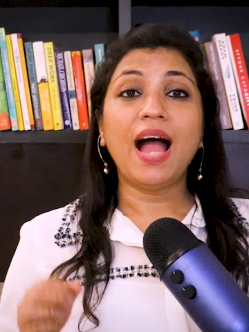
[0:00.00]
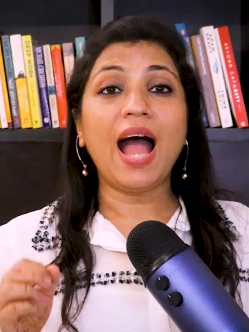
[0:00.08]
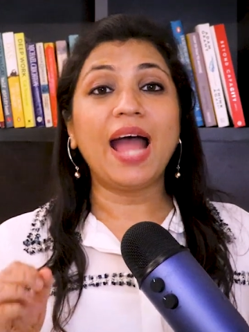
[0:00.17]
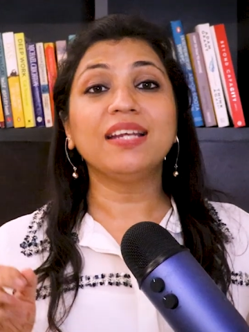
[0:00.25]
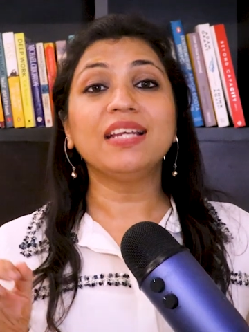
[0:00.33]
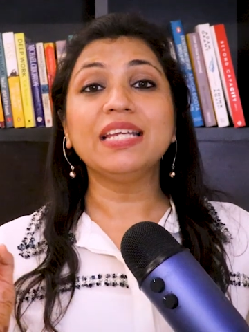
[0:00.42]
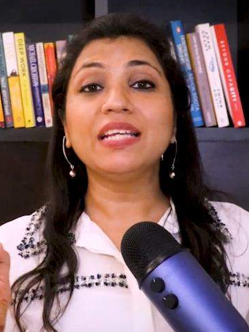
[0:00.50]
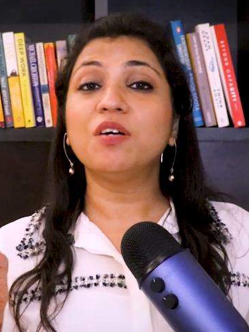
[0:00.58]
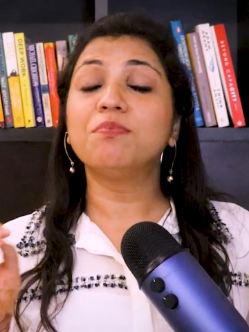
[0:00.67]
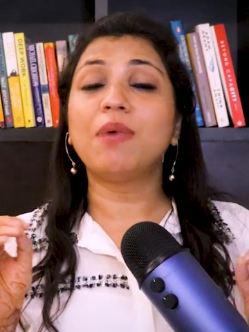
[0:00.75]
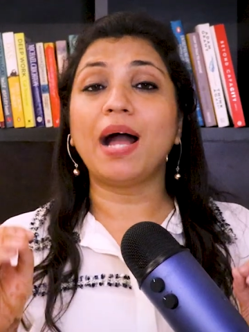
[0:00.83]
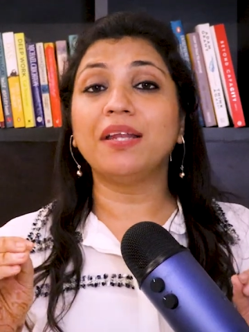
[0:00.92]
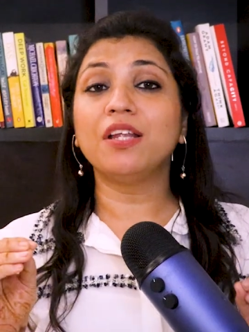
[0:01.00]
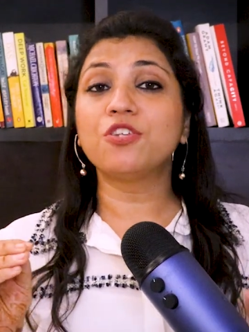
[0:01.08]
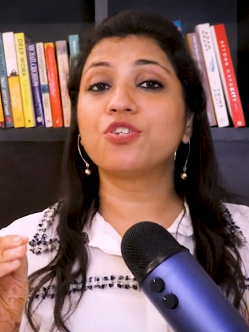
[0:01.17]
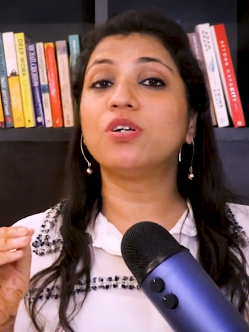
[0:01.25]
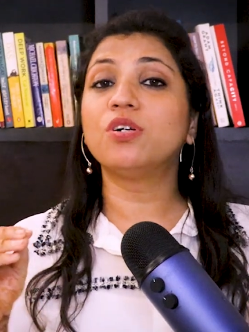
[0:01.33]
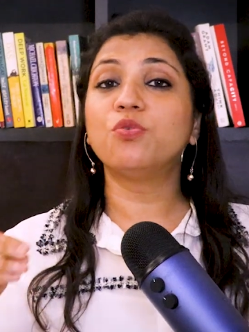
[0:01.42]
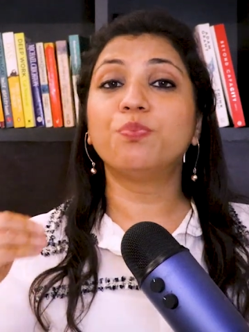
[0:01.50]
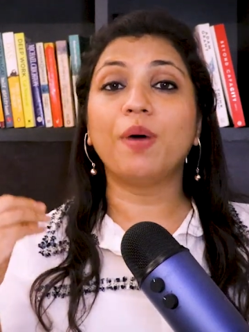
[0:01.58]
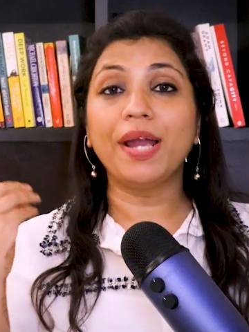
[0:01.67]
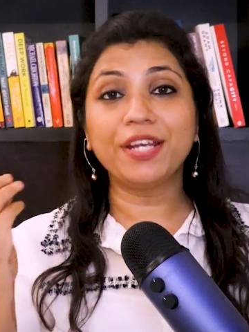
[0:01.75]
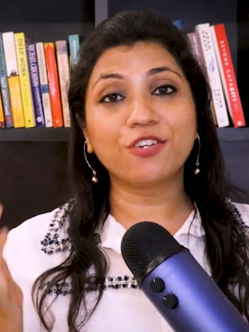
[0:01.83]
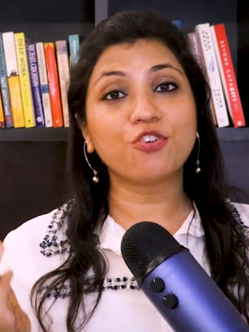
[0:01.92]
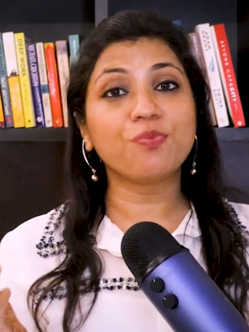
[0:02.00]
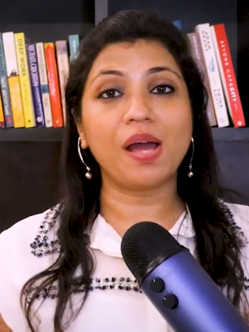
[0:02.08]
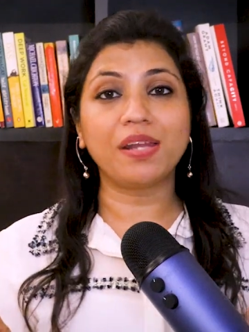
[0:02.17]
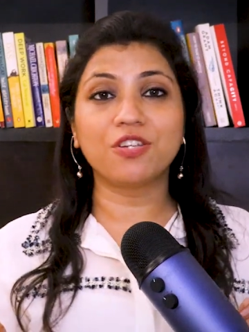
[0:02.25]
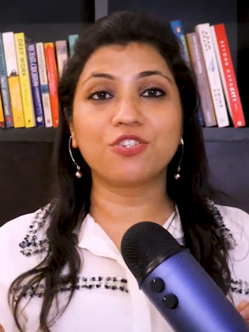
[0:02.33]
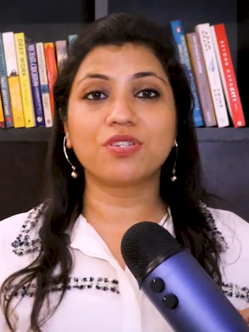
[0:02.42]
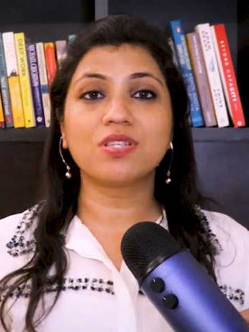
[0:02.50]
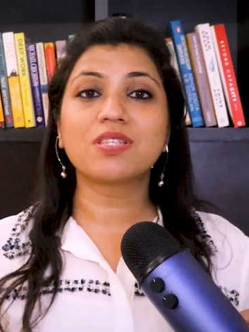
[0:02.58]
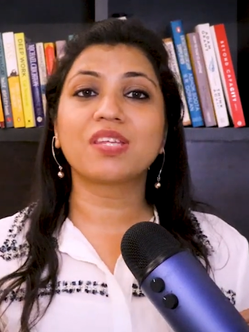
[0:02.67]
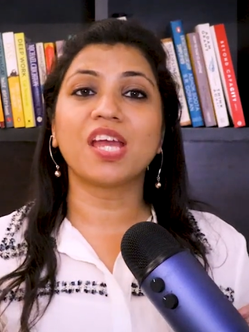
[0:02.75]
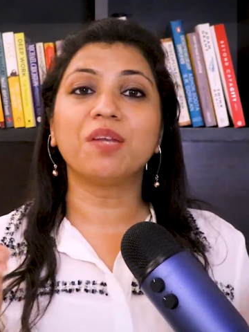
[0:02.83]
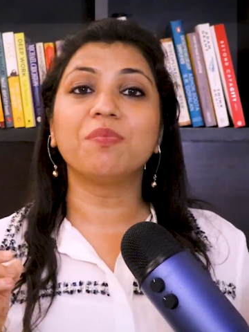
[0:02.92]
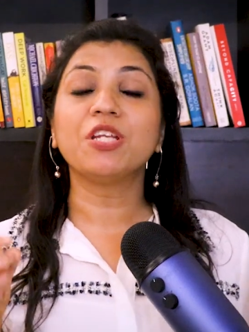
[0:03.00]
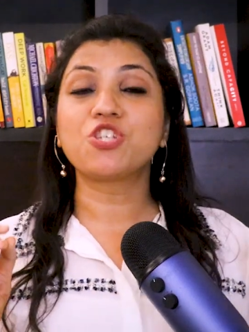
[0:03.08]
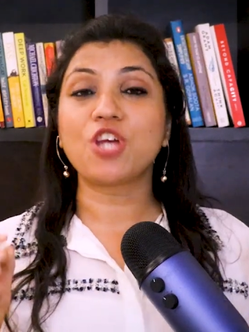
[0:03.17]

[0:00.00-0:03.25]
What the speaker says: Handling a manager who micromanages can be